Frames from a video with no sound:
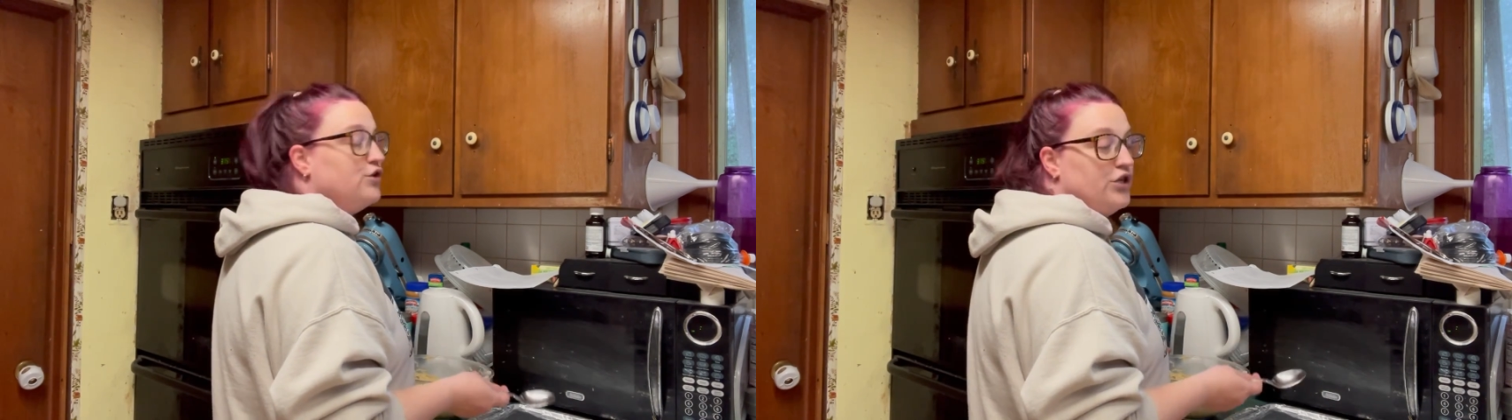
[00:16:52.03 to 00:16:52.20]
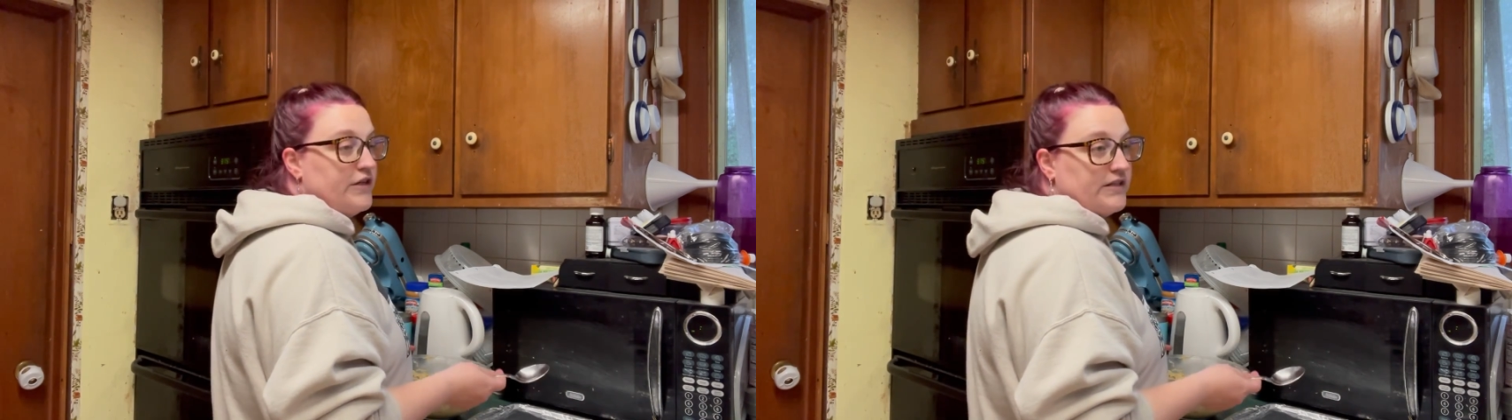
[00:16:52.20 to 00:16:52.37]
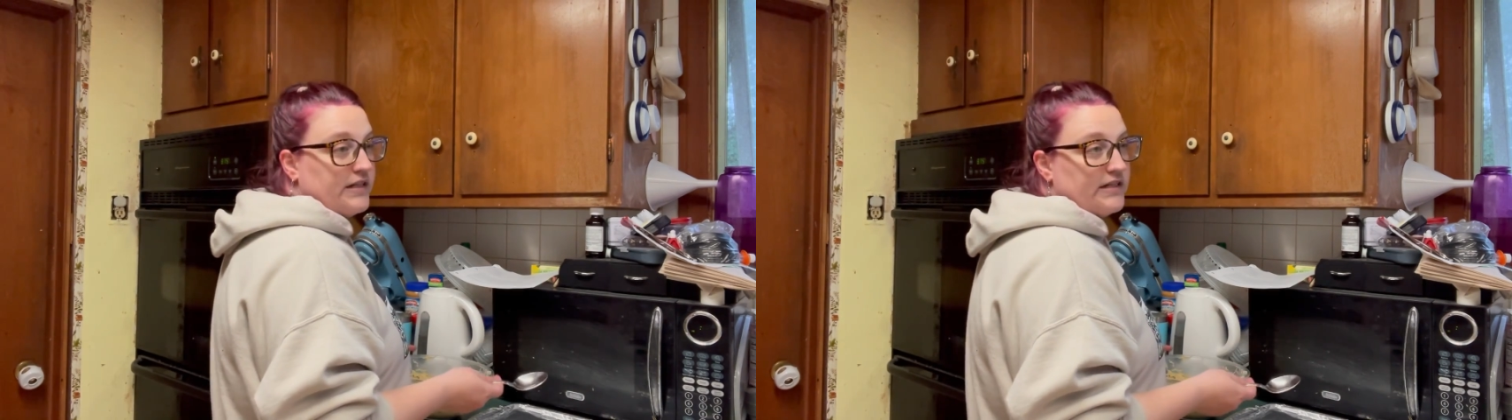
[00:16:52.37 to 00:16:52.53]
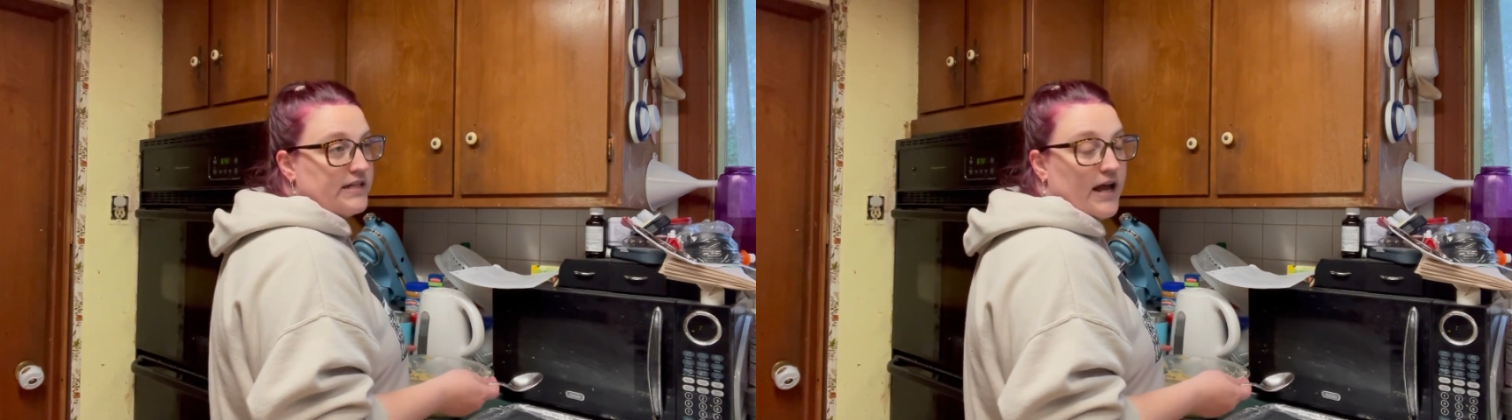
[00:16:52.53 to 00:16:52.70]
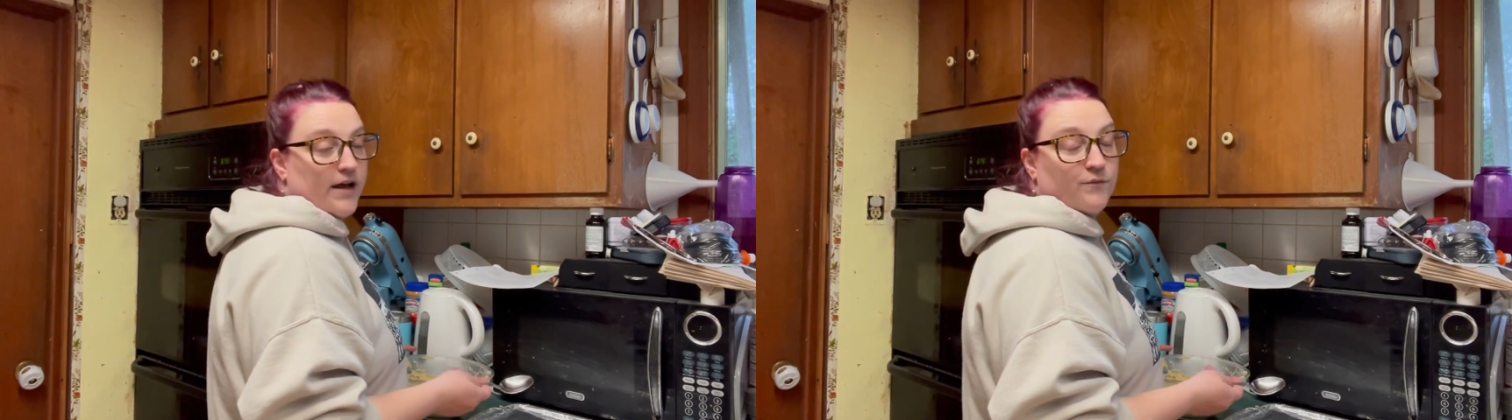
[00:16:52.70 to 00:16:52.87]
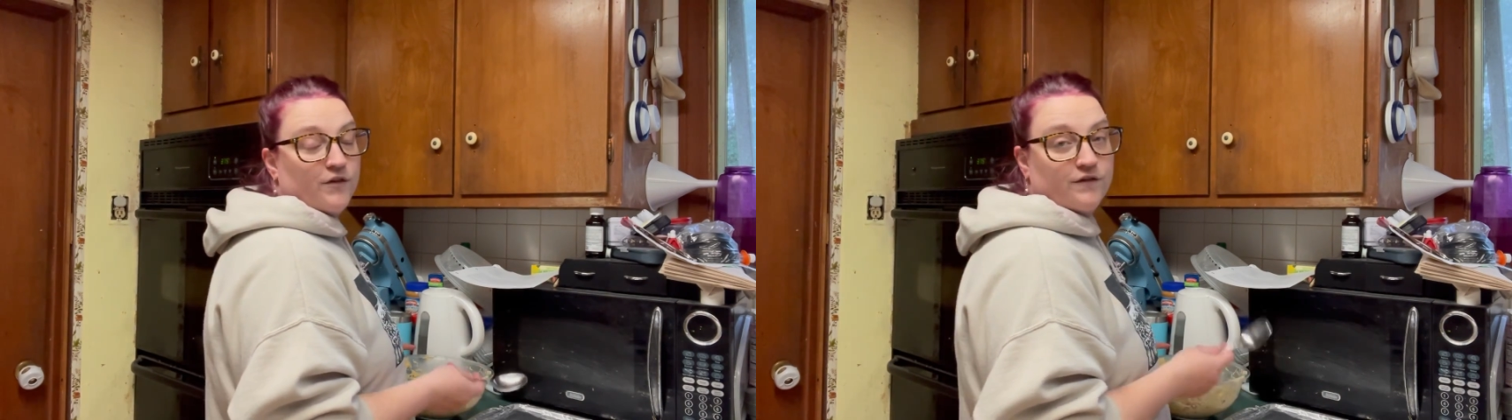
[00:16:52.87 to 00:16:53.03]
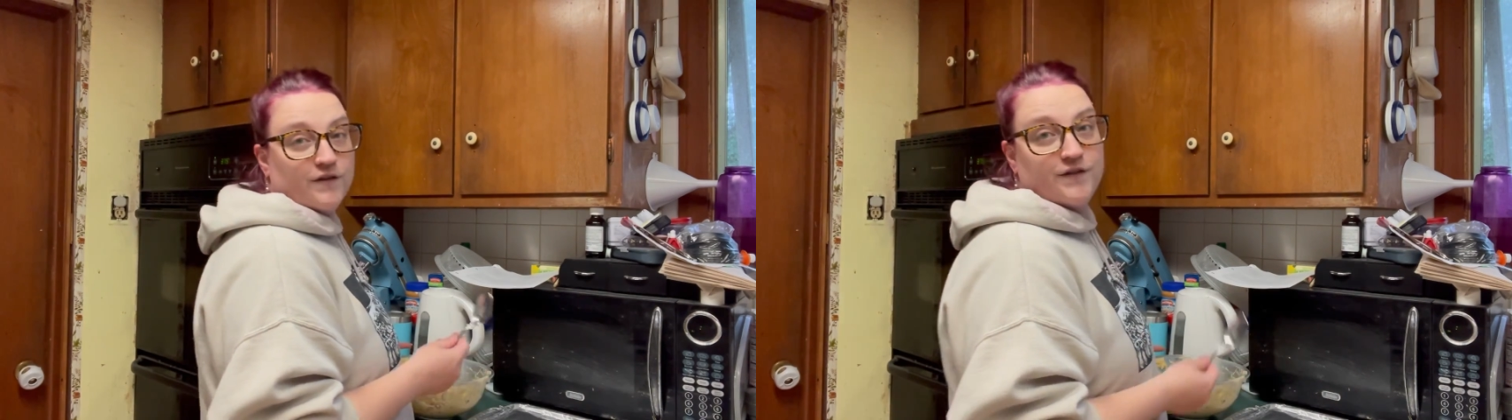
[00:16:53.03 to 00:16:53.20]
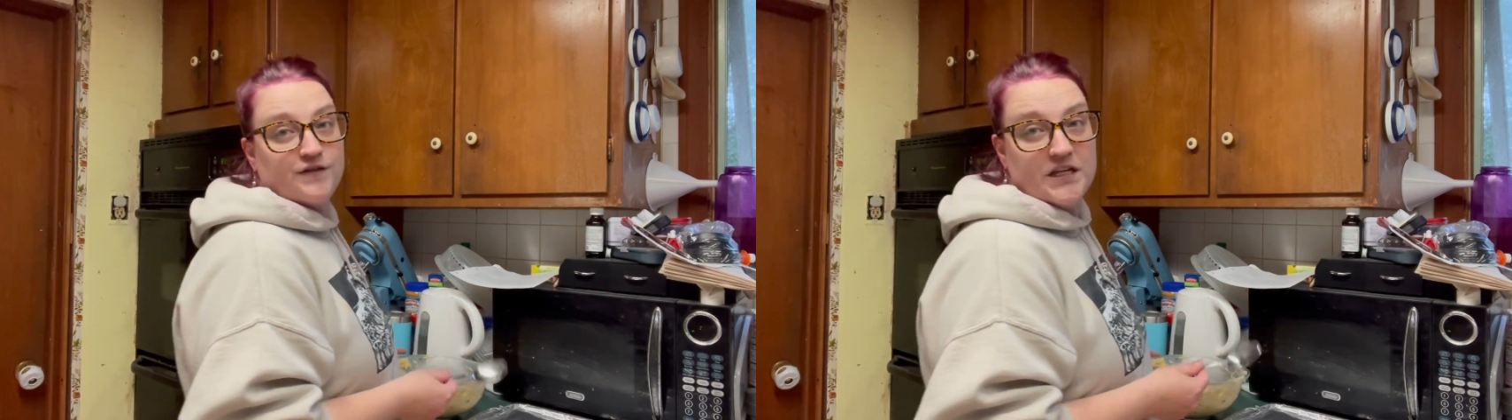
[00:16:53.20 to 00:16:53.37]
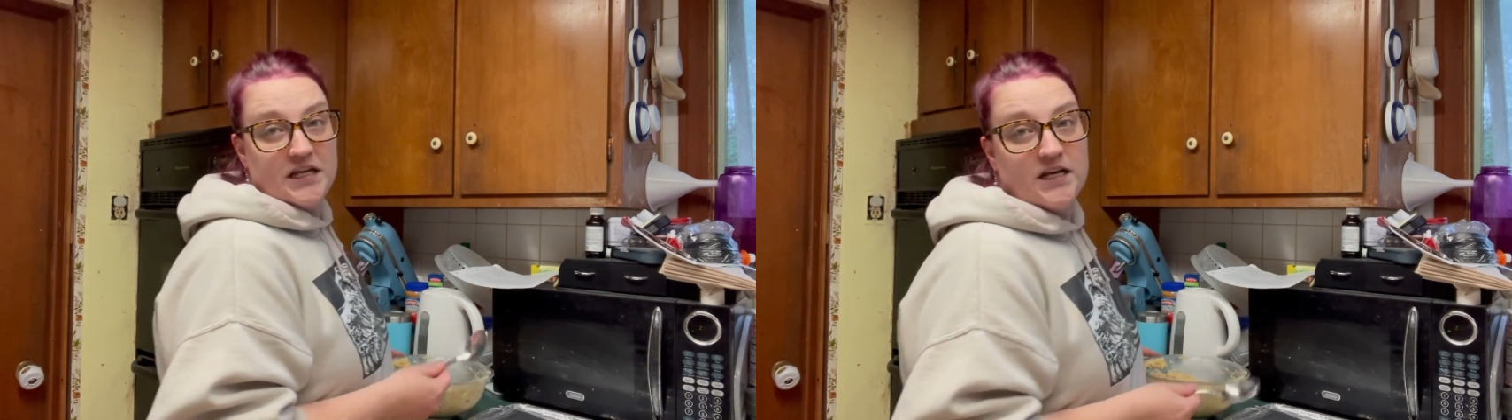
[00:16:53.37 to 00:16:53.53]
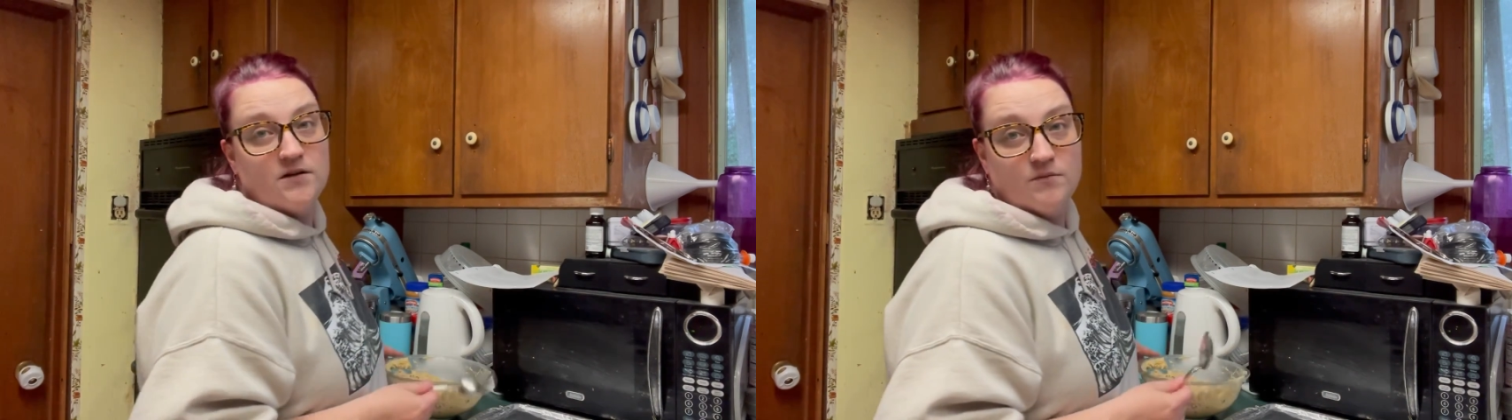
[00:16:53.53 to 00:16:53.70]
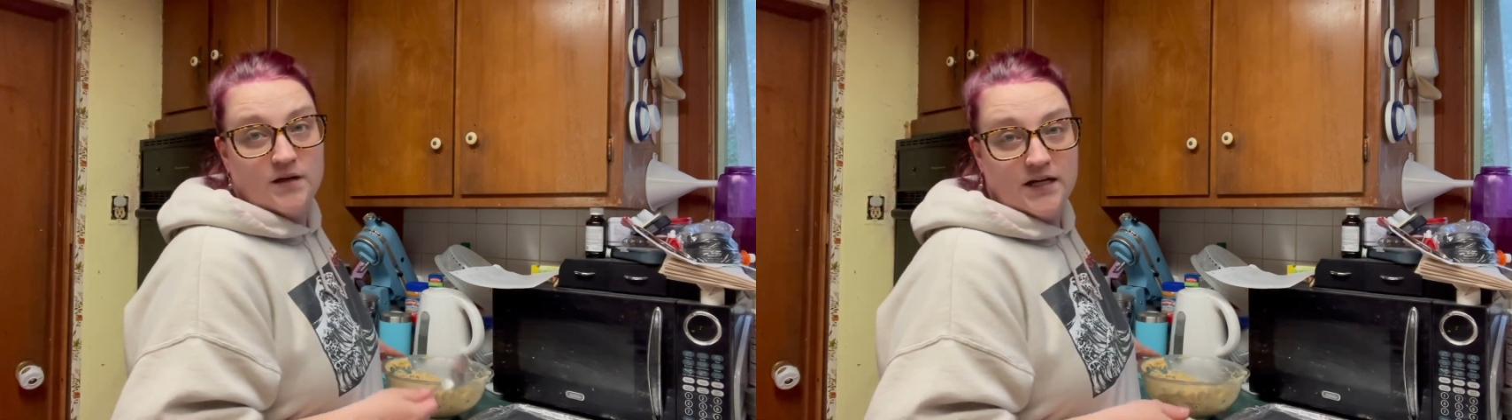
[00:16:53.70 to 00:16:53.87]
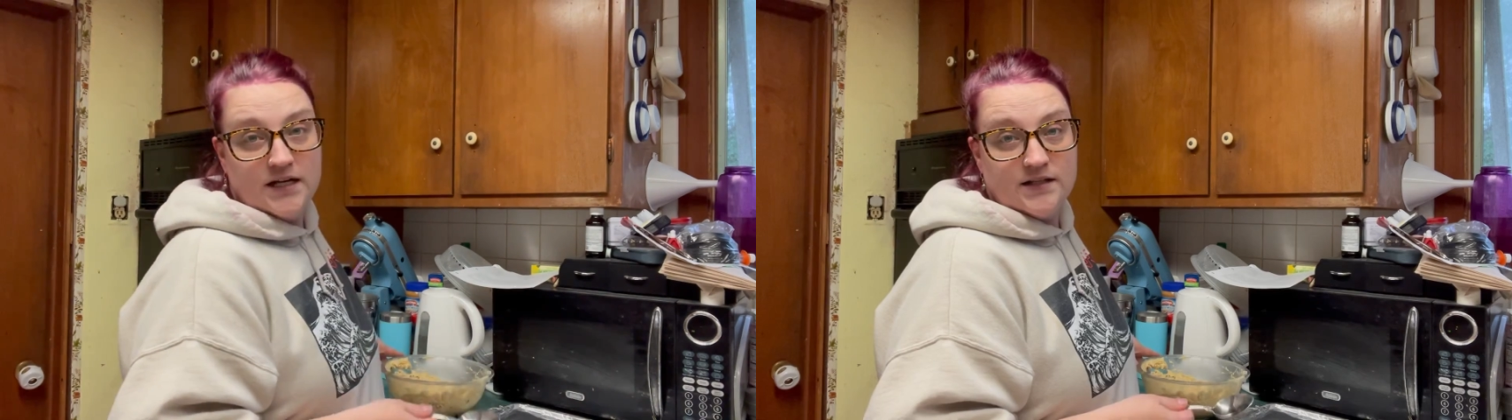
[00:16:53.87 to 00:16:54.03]
sheets at a time for 15
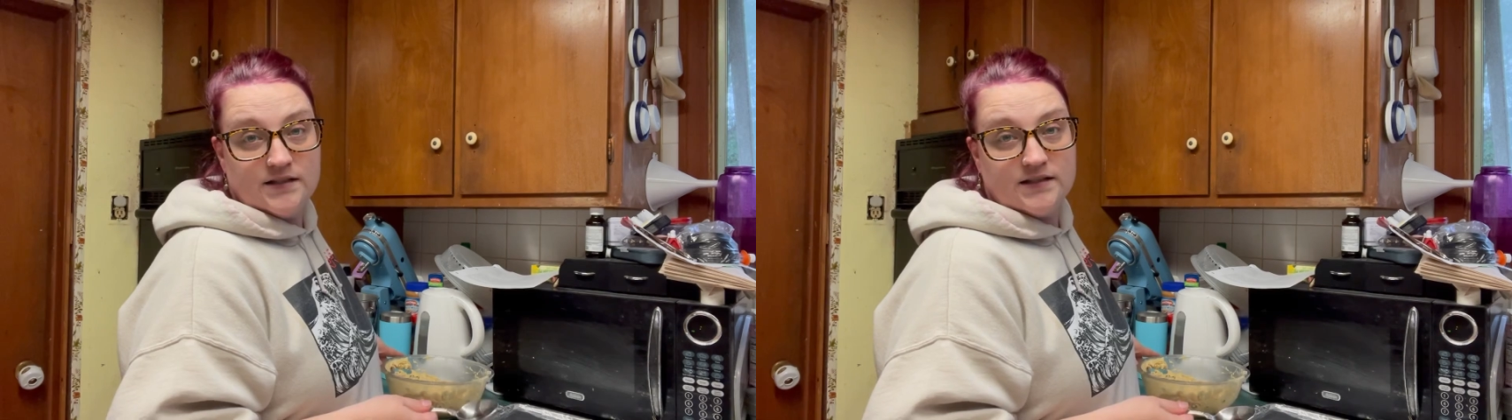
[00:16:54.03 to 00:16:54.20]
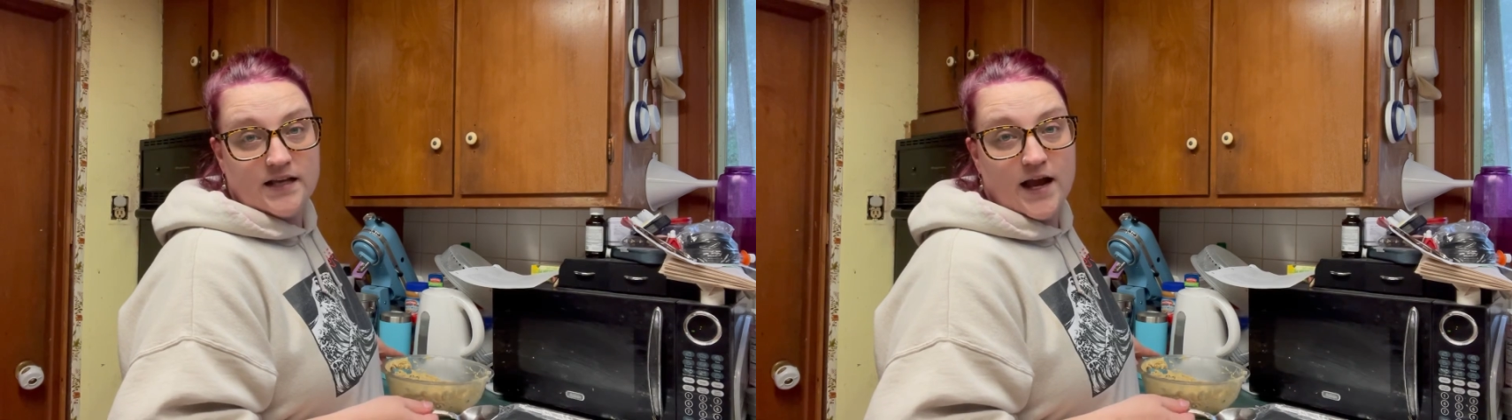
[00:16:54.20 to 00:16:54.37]
minutes